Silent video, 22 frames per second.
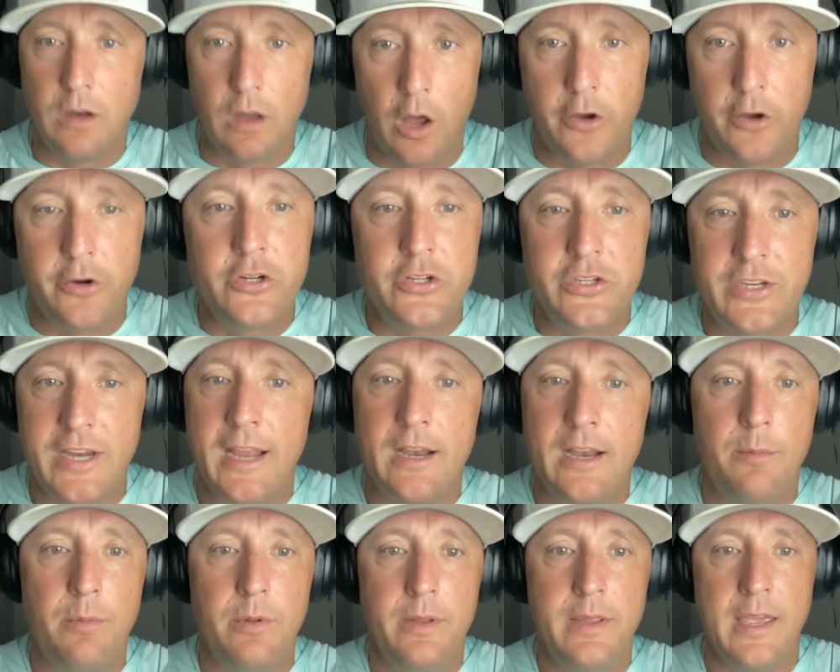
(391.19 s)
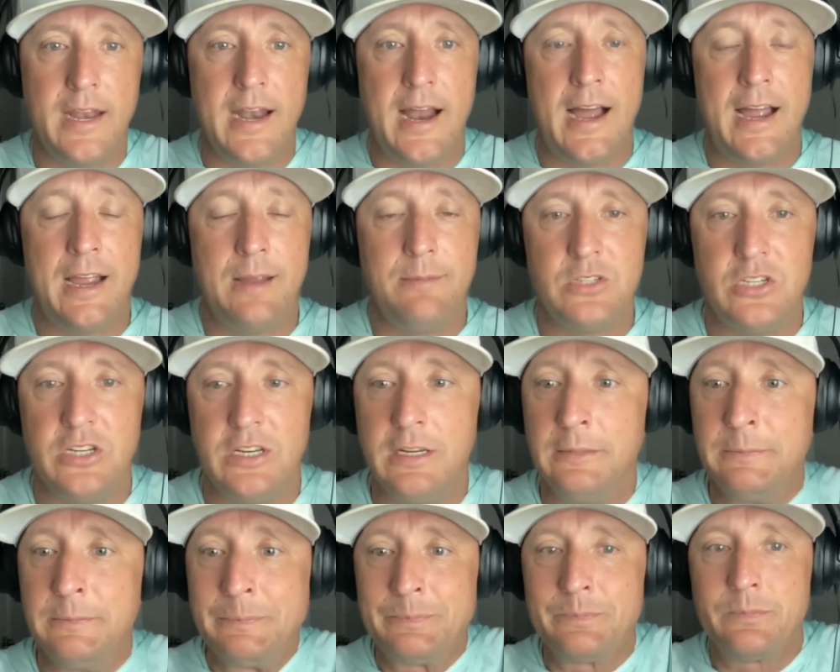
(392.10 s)
understandably, at
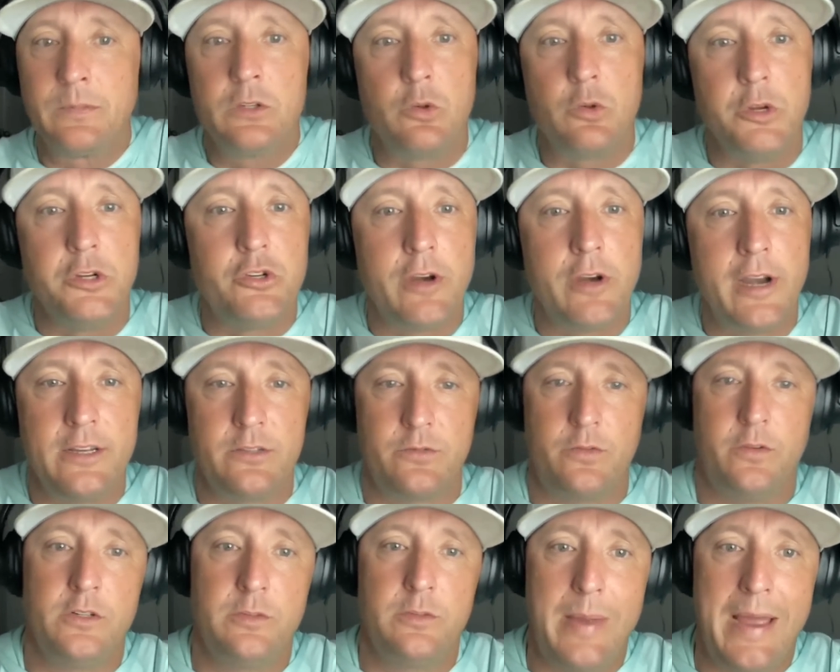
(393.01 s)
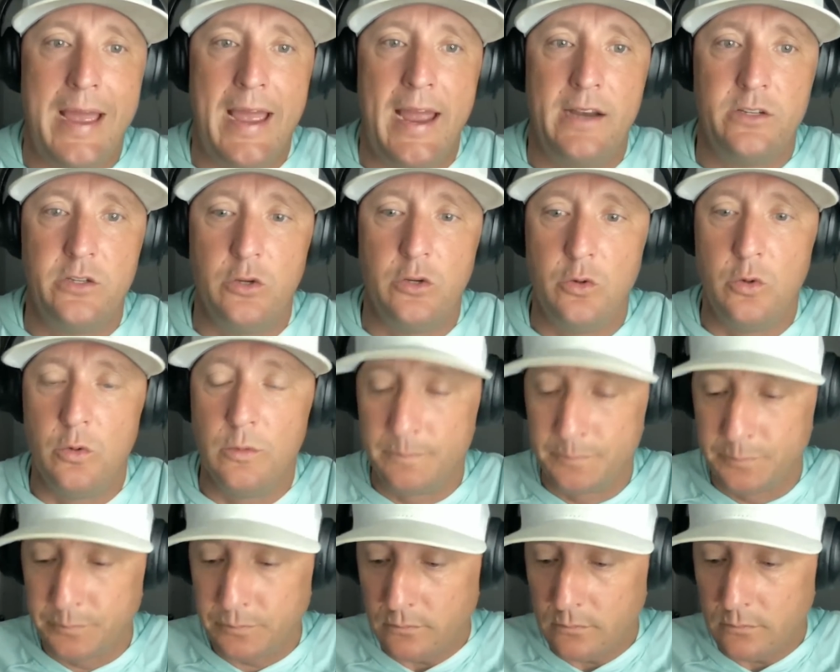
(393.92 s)
IMG, so he transfers back to
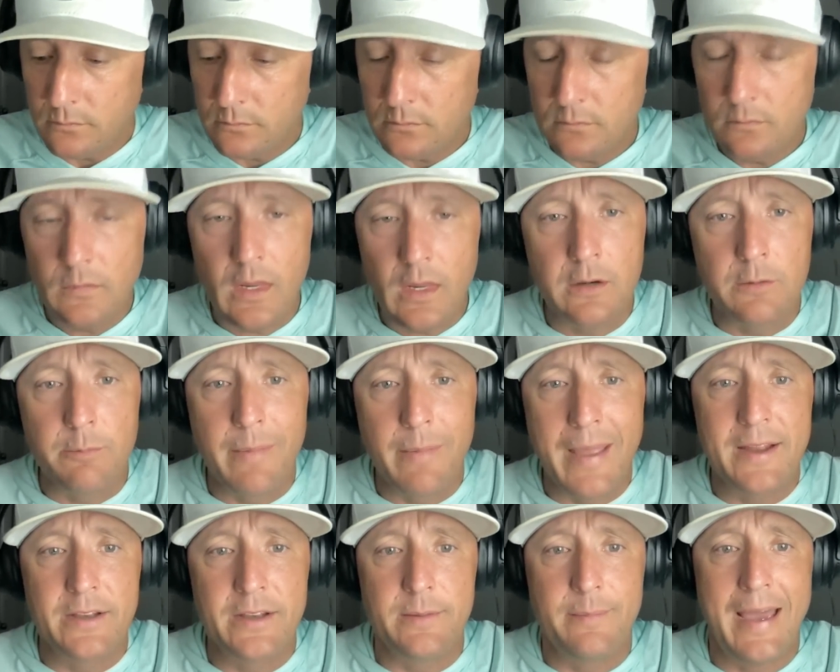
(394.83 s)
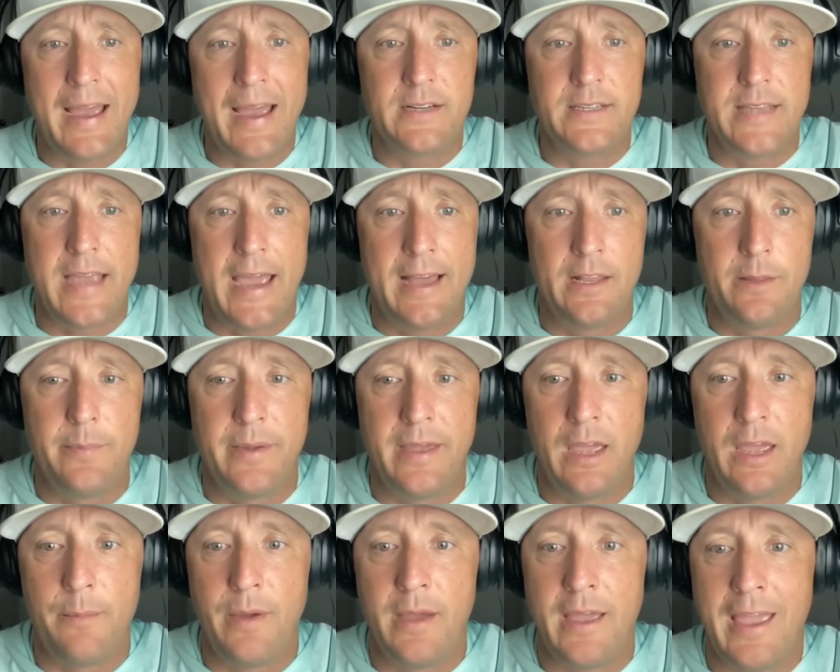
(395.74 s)

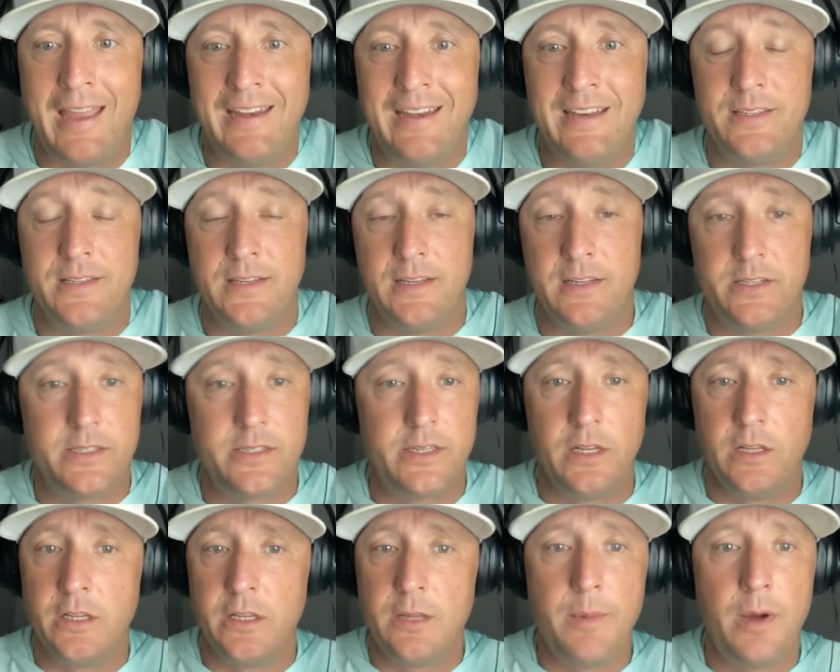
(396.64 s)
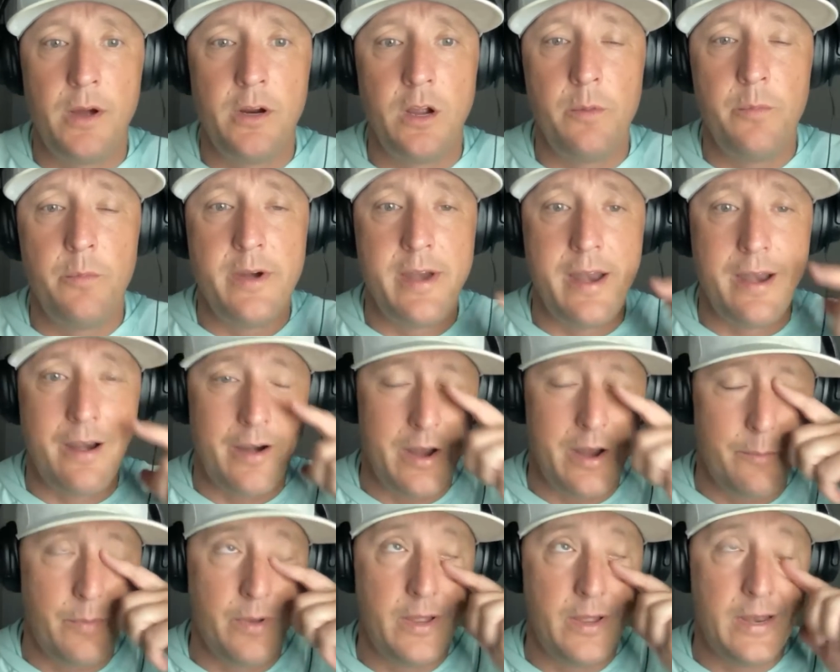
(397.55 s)
Alabama, and he's still in the Montgomery
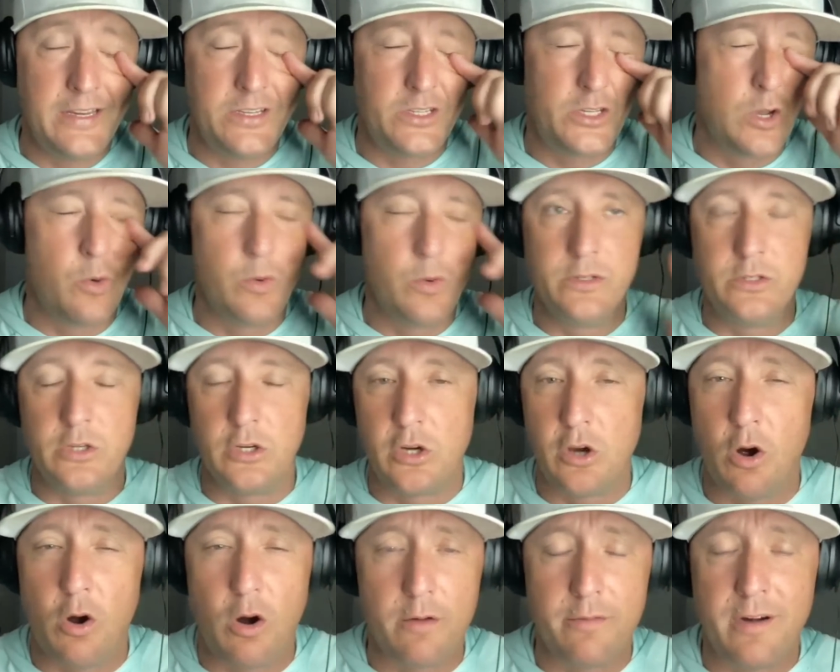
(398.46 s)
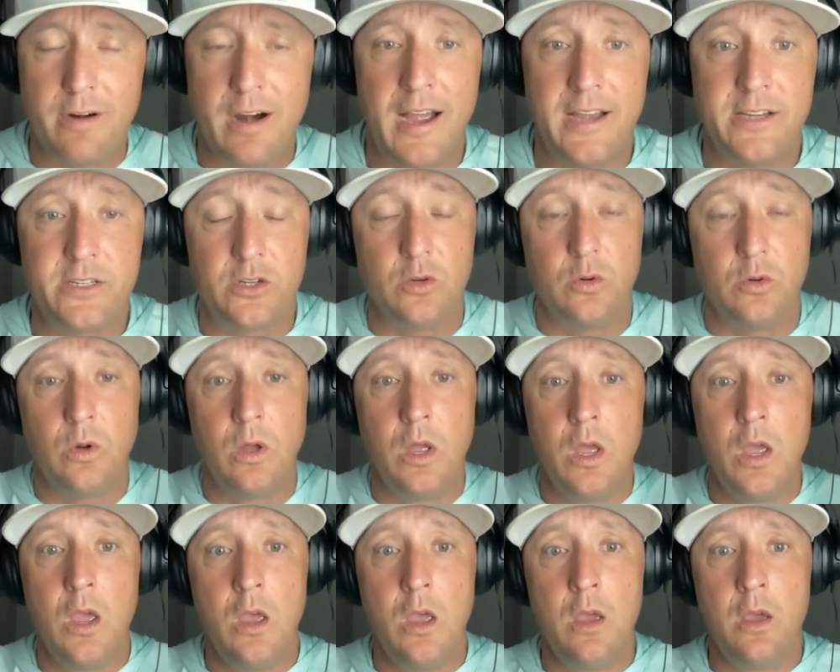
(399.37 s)
area, but he's going to Carver High School,
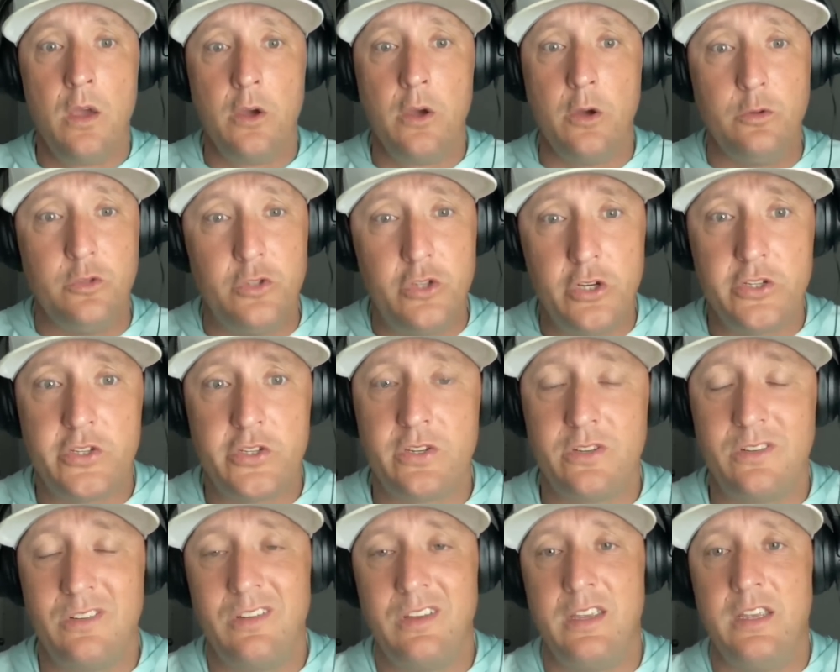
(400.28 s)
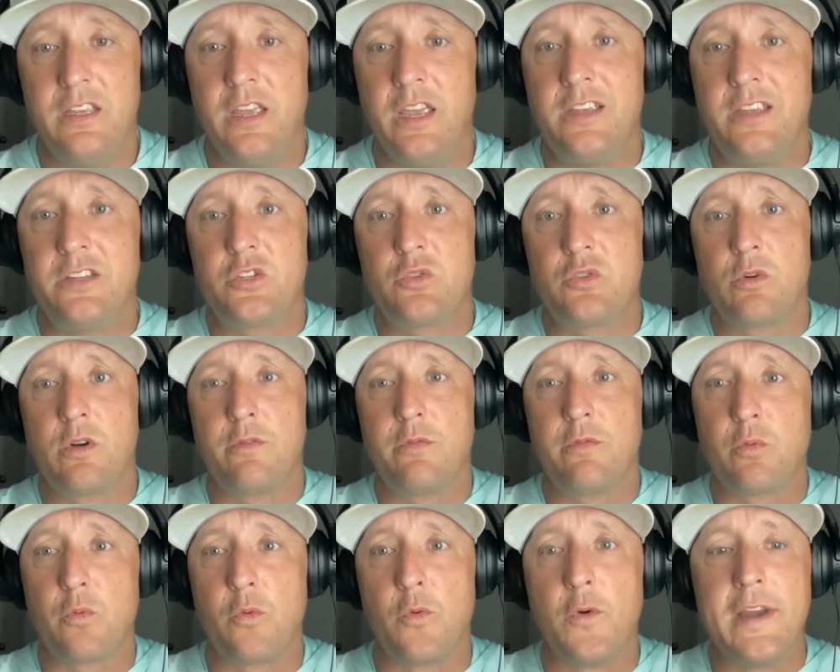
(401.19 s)
who just is sort
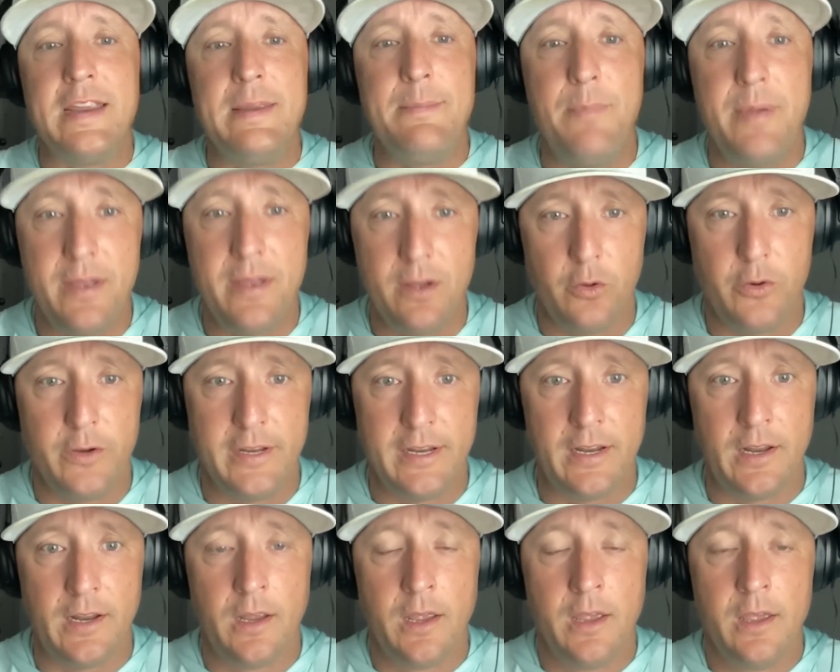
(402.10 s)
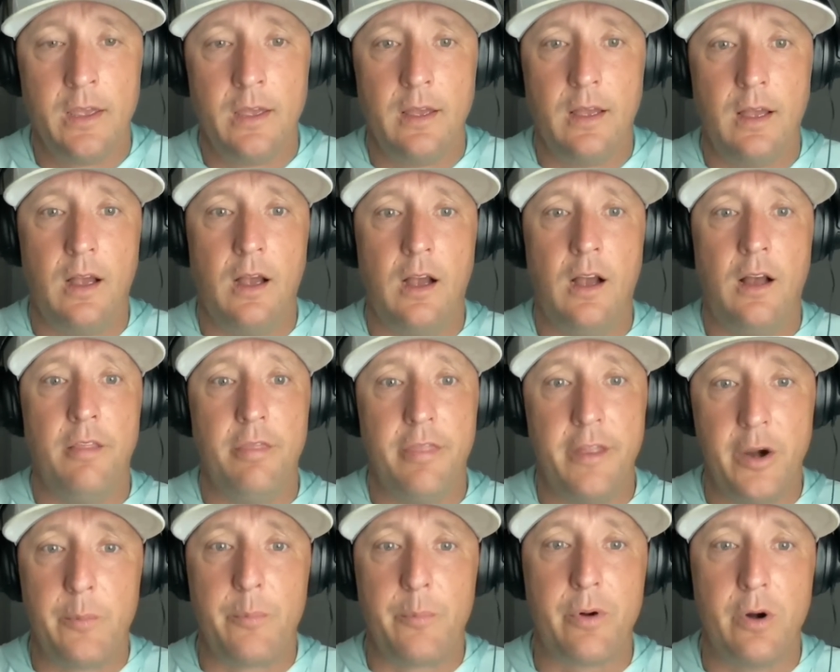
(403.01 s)
of rebuilding
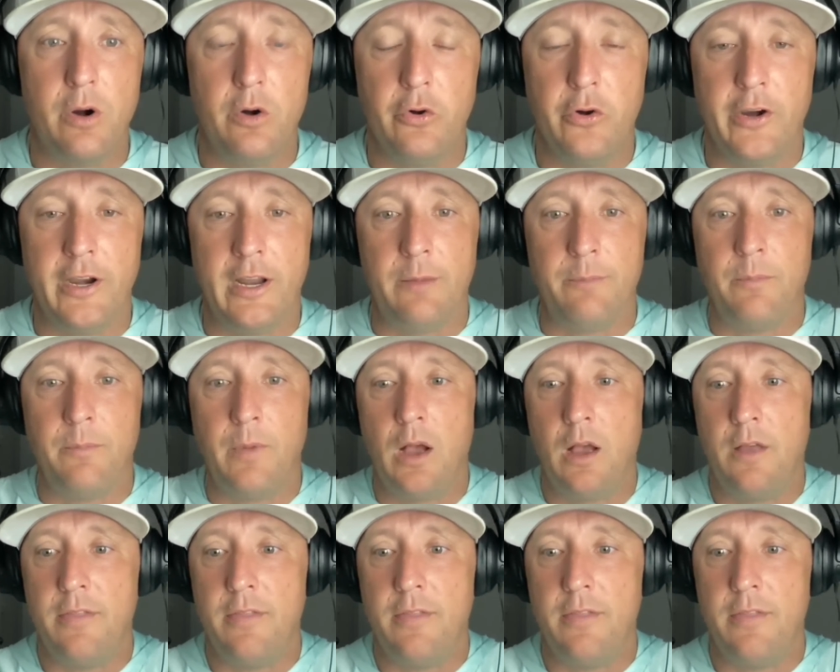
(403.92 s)
their program.